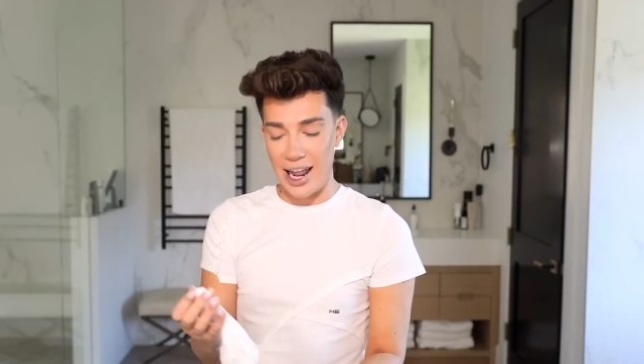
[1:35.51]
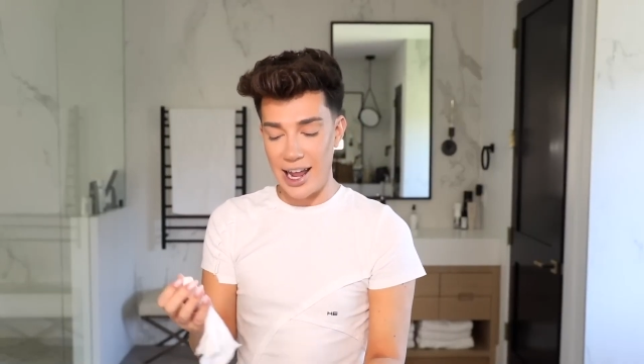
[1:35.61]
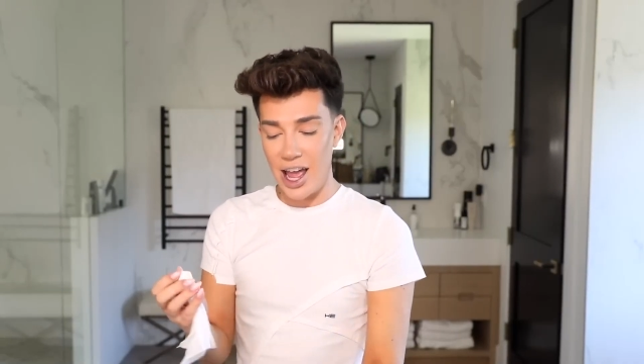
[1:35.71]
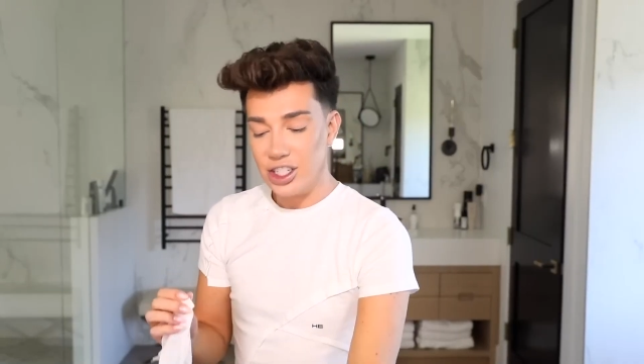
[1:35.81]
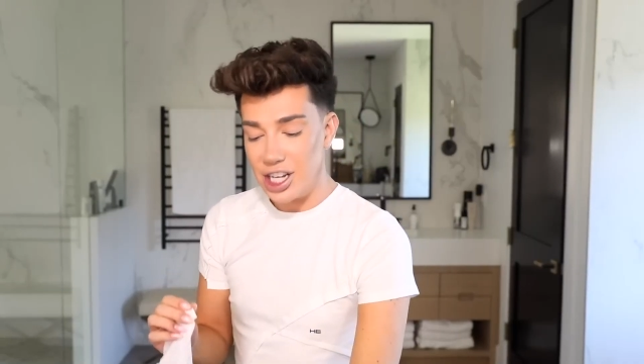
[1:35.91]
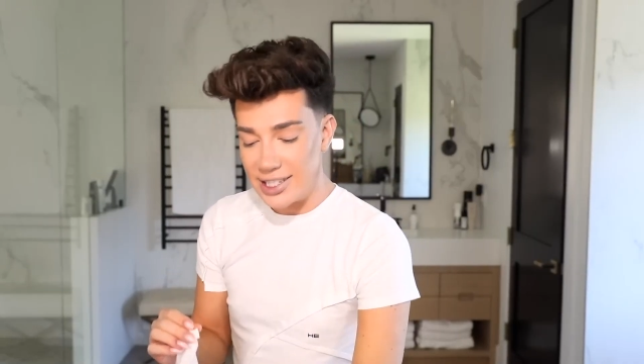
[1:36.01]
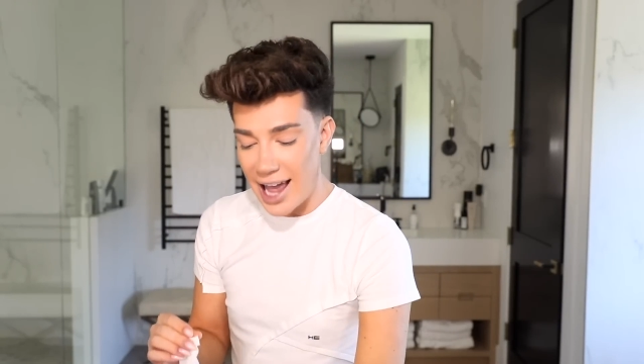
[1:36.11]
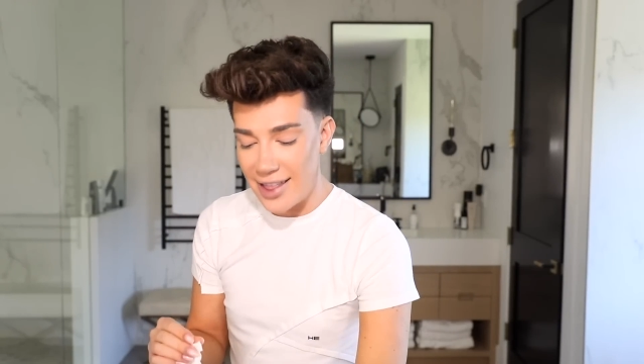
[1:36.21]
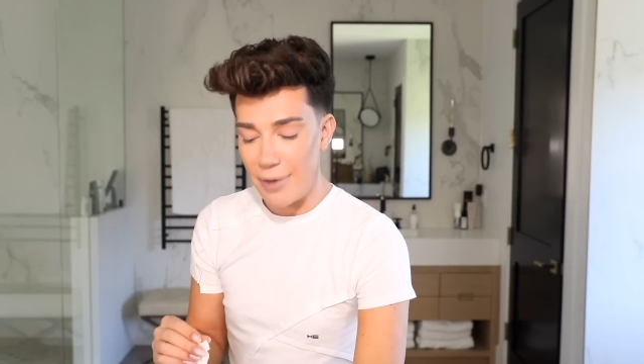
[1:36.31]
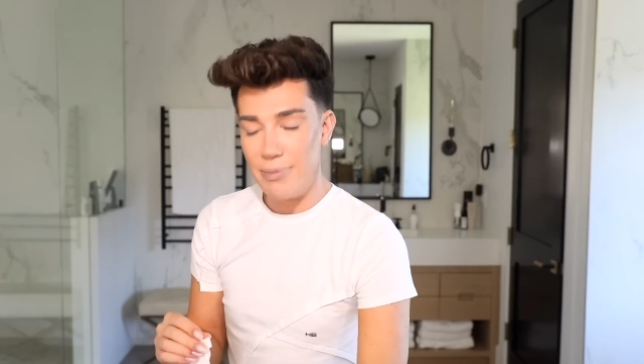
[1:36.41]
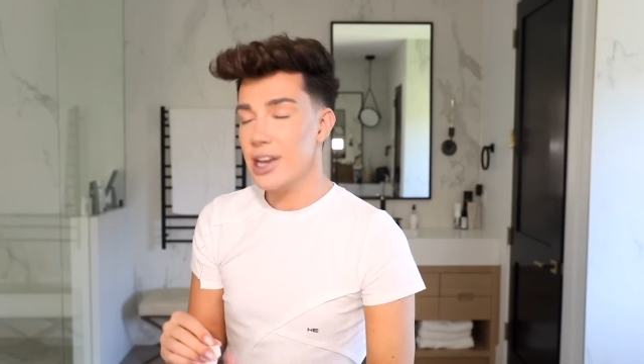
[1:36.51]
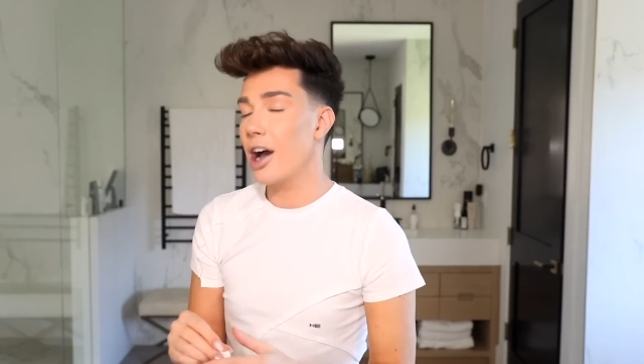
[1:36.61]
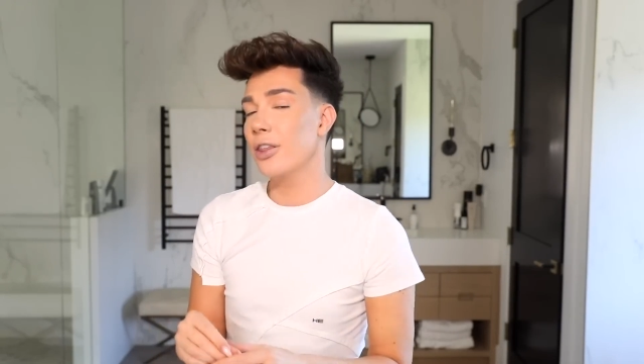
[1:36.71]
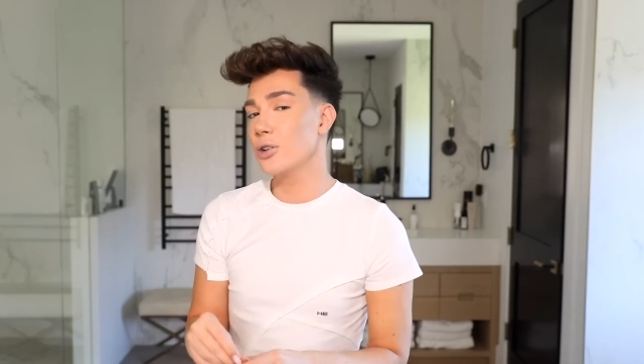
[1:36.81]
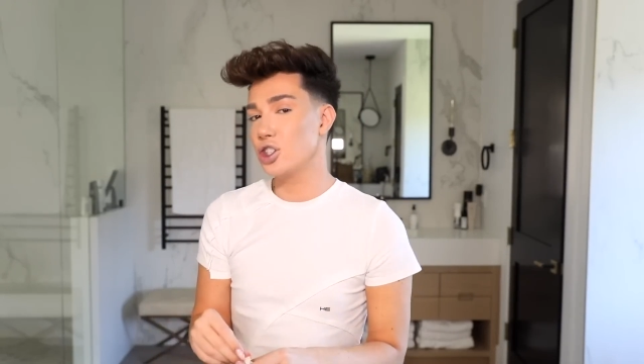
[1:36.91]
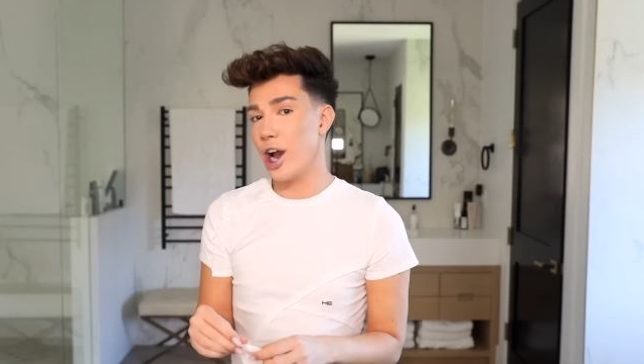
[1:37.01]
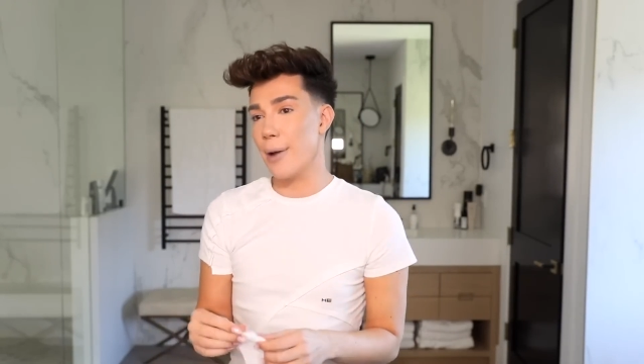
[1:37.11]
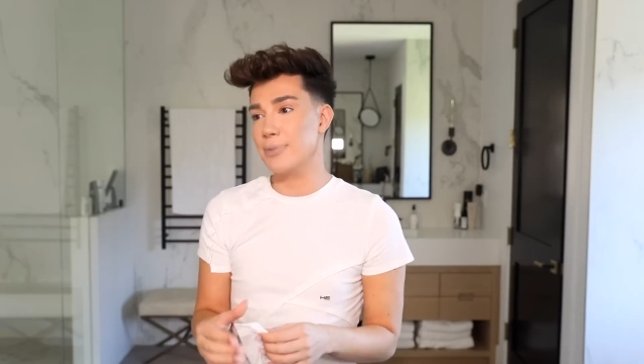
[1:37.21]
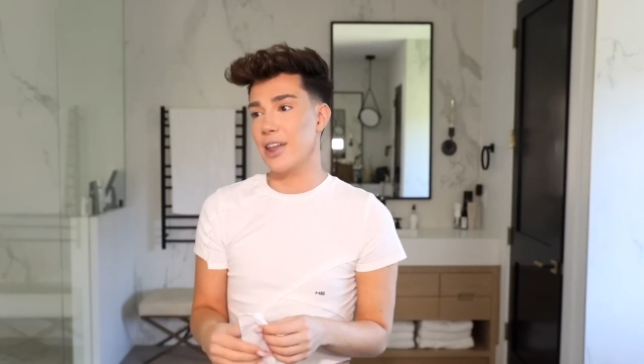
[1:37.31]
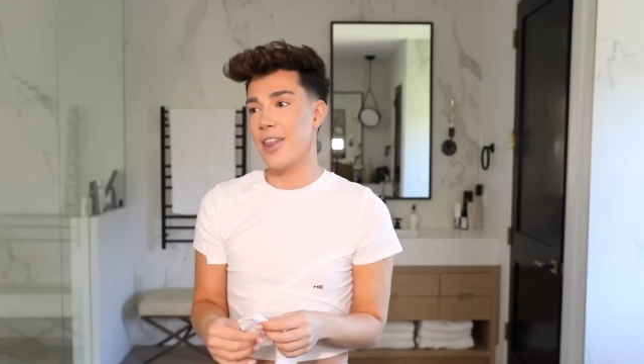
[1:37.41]
James Charles ruined his new
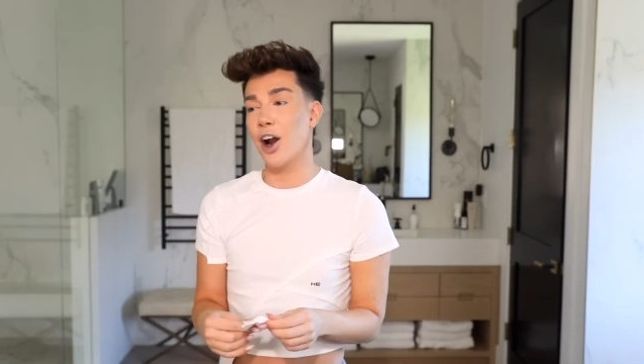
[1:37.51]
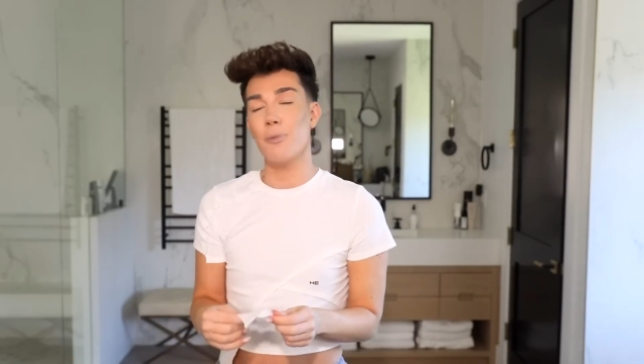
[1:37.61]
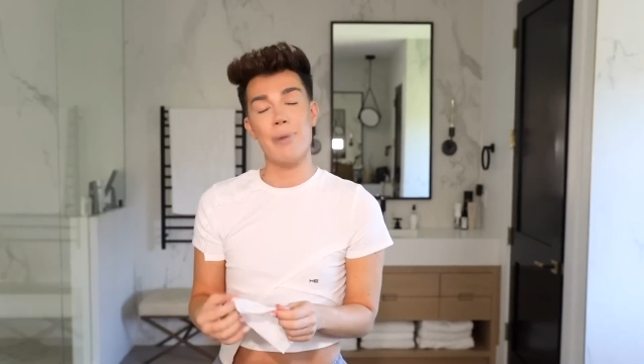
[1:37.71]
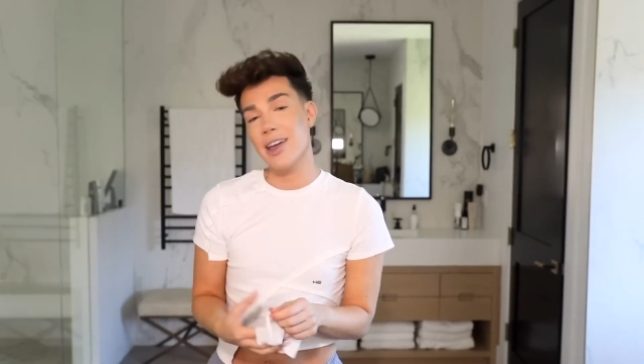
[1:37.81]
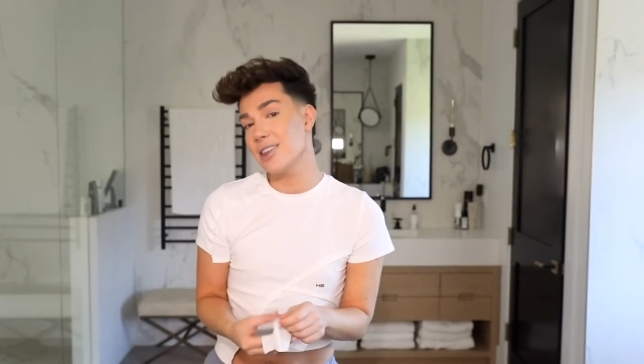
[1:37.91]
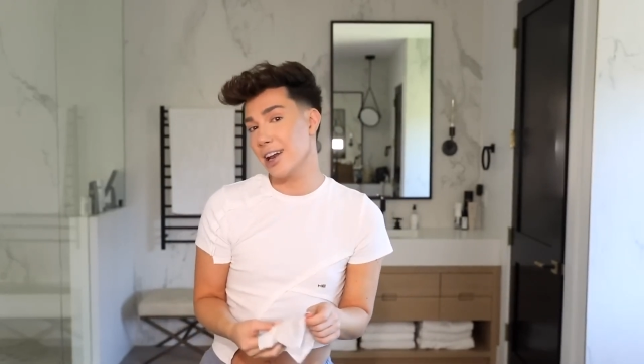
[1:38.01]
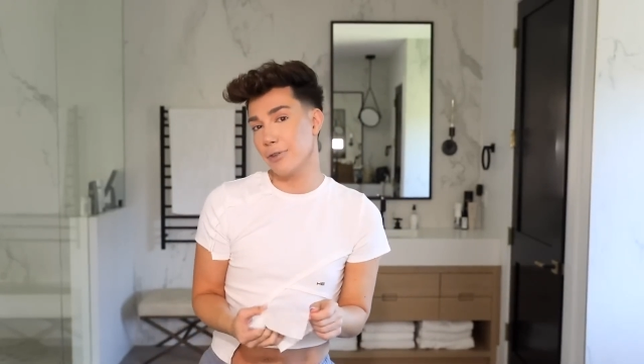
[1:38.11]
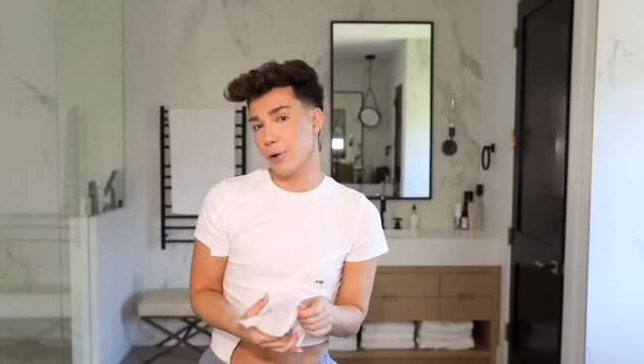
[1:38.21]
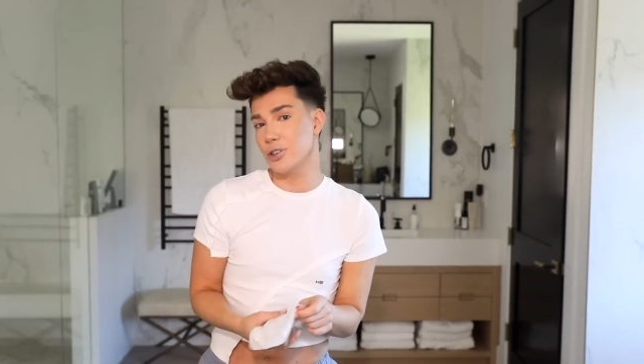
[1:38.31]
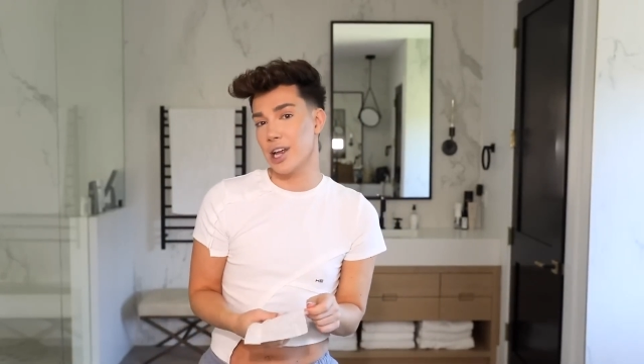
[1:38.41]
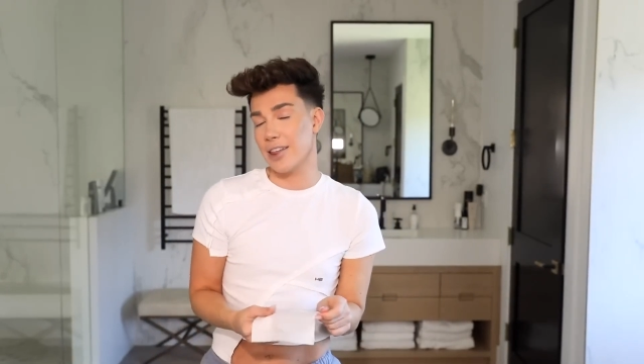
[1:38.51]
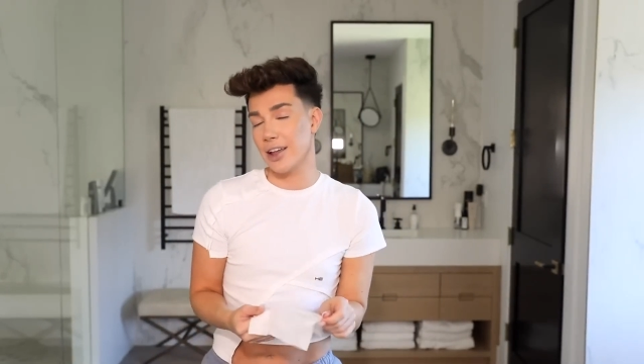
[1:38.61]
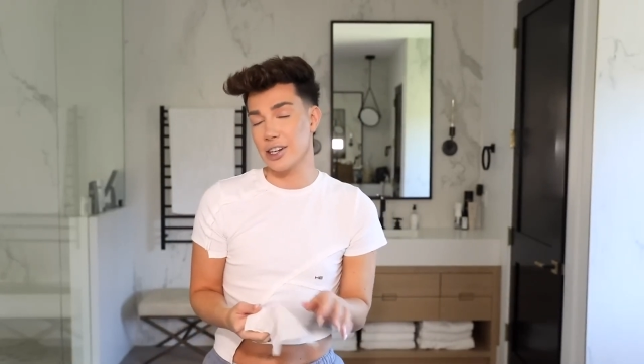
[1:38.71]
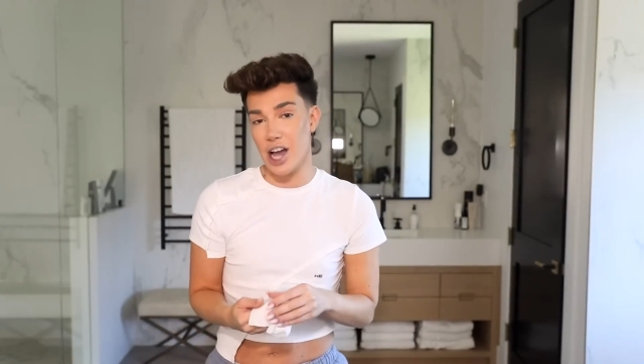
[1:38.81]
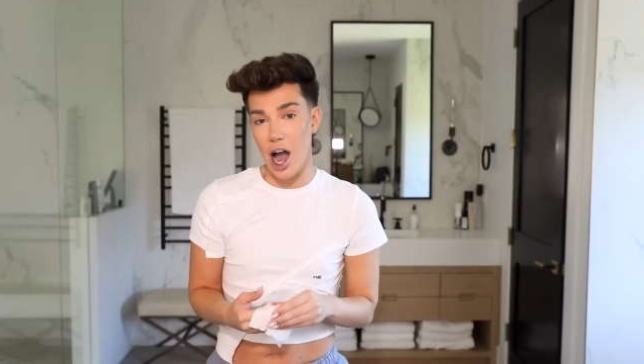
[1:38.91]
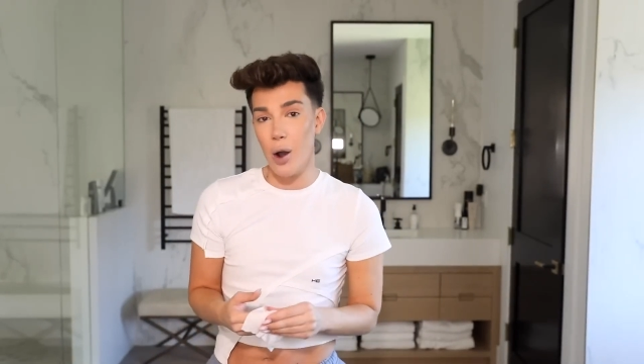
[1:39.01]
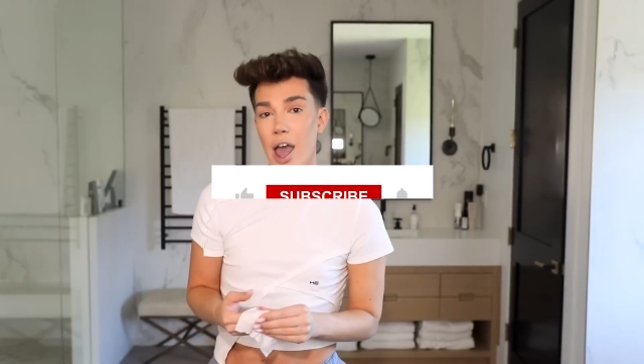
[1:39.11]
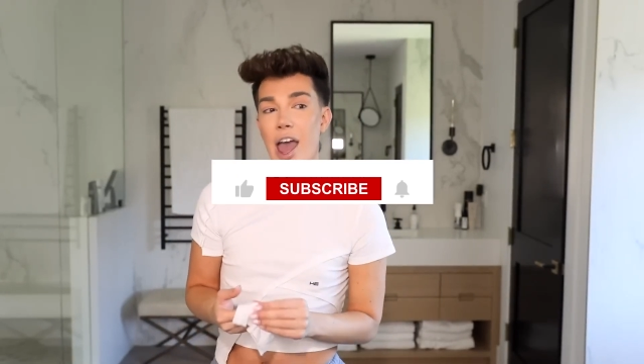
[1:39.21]
brand, if you're liking our content so far,